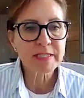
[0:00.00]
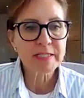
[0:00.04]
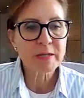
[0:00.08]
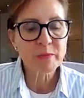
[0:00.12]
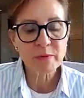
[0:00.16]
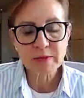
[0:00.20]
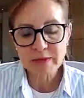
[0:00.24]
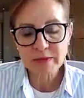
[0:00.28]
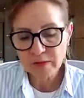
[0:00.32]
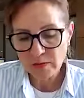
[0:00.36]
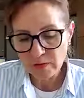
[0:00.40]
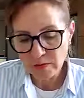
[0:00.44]
i
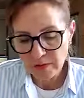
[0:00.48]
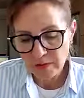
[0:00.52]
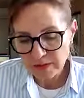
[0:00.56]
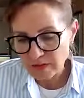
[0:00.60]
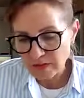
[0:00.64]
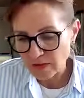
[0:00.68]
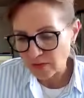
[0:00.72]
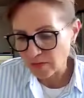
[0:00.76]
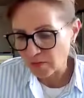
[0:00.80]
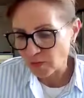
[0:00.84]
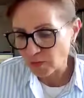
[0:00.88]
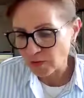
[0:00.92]
went through this
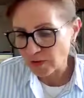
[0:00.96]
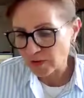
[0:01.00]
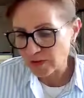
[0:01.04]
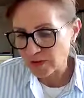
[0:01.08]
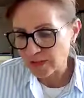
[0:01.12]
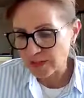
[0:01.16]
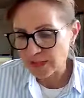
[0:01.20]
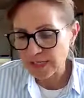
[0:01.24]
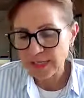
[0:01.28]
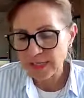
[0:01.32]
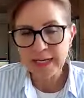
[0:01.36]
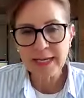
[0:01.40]
divorce
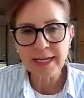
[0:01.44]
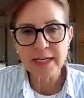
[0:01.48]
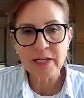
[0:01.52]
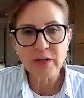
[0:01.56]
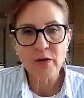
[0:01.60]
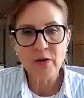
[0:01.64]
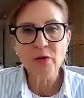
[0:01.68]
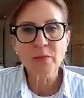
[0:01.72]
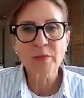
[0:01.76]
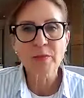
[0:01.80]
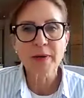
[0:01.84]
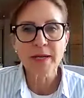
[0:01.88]
and i had
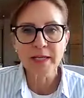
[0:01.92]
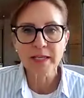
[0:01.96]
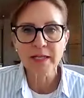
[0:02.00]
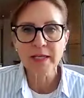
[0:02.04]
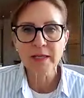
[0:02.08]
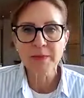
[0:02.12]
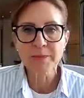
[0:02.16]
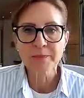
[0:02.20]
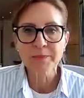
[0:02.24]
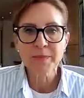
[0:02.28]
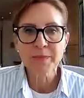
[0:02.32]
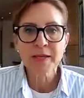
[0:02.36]
no
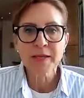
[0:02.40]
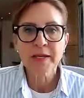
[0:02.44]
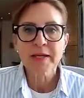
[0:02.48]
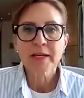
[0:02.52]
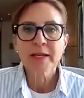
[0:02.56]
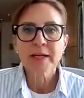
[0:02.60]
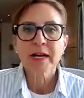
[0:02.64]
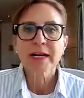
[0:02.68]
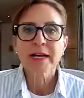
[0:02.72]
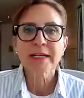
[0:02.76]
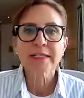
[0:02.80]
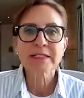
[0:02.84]
money
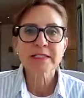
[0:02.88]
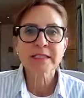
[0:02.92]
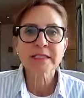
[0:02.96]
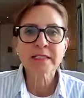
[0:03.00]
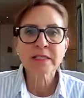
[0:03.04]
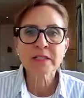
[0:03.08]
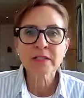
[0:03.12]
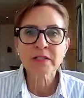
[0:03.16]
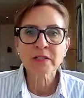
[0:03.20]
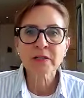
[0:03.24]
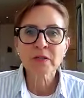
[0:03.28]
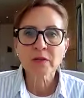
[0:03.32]
i
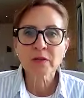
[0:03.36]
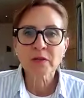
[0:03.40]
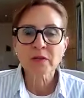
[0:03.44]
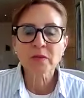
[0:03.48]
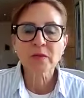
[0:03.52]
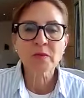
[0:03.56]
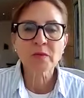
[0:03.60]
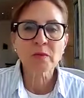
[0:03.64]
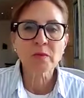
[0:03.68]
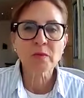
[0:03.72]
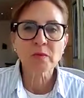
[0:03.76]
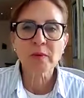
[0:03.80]
didn't
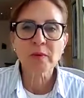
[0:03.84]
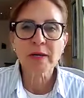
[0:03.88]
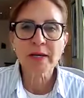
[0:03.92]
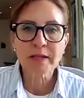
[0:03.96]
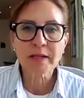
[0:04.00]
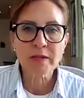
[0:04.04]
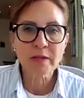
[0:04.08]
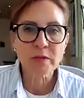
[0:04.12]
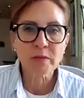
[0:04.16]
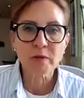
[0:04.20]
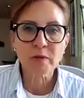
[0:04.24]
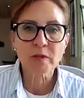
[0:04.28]
know what
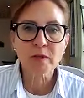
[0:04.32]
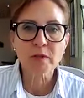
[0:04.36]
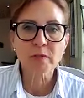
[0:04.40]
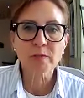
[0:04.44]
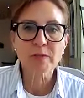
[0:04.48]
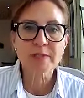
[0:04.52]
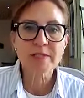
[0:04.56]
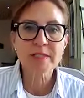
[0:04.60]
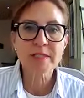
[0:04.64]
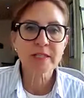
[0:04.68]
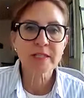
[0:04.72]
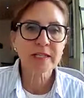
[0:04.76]
in the world
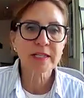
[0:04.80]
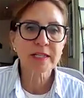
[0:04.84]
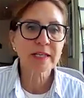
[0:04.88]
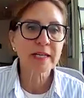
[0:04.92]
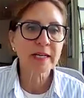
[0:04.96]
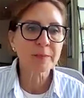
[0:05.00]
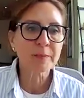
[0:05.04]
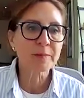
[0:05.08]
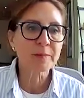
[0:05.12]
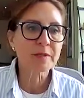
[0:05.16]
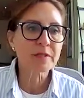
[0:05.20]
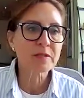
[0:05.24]
was going to
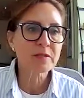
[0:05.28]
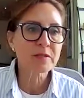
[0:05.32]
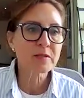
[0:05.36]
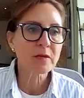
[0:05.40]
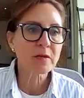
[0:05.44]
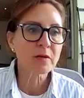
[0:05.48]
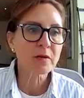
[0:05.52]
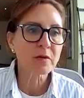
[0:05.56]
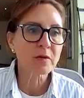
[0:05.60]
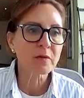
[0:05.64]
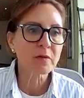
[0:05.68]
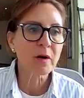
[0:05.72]
happen
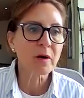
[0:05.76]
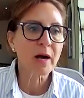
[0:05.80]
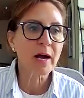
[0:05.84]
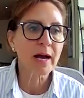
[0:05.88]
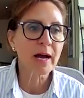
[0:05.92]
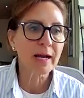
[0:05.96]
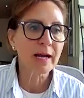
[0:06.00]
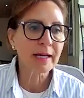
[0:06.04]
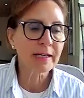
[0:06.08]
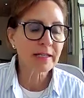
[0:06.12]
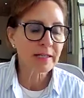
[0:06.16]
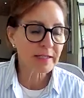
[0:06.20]
so
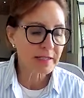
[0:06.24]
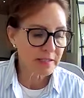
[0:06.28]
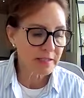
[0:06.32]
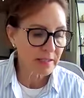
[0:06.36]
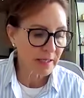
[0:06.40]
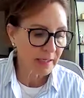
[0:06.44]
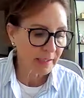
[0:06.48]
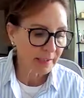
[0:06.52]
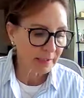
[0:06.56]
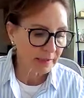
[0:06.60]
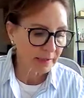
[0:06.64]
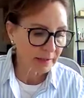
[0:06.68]
i
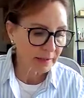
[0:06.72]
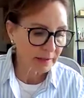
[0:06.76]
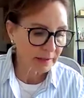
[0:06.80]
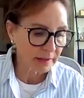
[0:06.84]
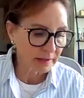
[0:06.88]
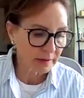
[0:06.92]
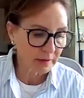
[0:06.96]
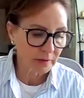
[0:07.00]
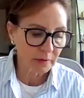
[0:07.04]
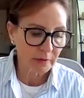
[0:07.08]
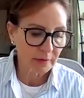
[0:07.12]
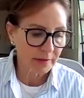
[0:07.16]
decided
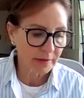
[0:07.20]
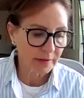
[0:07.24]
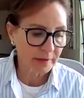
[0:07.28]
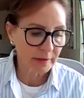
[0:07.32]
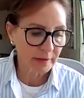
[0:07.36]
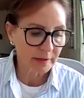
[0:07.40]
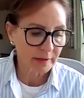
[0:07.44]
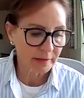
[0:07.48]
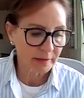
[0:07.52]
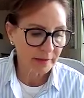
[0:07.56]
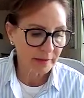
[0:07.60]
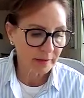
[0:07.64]
early
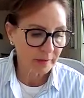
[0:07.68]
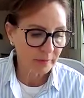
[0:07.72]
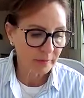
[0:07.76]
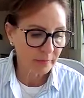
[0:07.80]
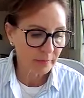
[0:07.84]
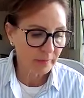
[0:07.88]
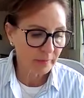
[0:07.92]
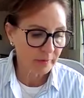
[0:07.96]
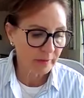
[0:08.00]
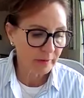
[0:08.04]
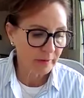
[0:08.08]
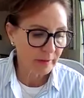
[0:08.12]
on that
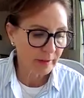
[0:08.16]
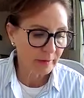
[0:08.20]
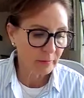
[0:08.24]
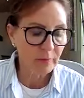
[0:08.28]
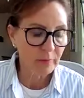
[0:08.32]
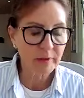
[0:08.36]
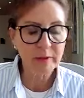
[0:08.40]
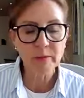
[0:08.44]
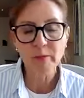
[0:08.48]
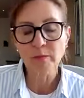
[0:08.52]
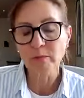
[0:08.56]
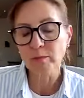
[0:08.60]
and
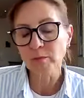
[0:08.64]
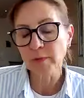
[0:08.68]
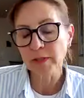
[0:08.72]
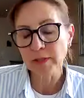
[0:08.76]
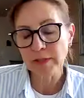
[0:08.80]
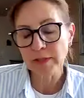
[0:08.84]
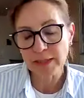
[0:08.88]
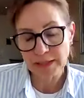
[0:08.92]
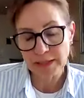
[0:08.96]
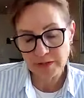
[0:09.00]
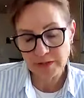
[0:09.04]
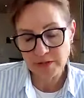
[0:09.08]
we we
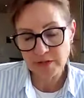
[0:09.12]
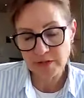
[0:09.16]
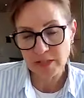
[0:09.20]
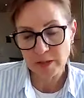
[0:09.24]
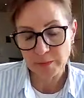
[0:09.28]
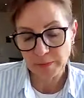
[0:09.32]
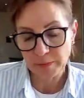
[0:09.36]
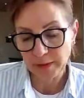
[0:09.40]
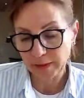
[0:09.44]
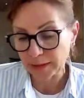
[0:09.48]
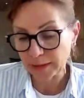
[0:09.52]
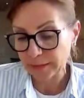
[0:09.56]
liked
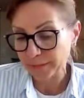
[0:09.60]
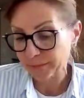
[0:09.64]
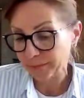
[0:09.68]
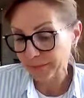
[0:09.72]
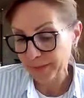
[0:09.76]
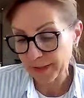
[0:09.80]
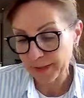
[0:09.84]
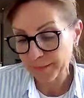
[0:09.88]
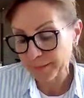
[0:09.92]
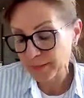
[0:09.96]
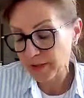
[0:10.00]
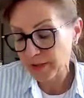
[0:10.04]
champagne
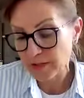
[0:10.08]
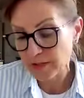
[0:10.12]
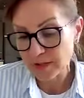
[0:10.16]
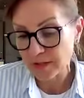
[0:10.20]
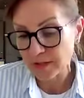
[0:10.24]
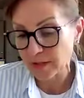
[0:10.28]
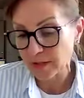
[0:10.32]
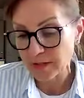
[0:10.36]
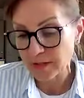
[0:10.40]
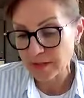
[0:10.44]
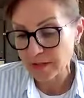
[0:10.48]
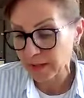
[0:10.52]
i'm just
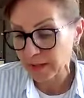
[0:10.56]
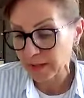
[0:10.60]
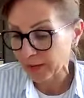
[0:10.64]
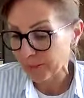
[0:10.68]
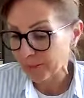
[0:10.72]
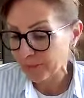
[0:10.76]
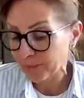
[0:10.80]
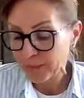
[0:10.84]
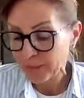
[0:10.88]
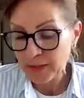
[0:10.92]
going to say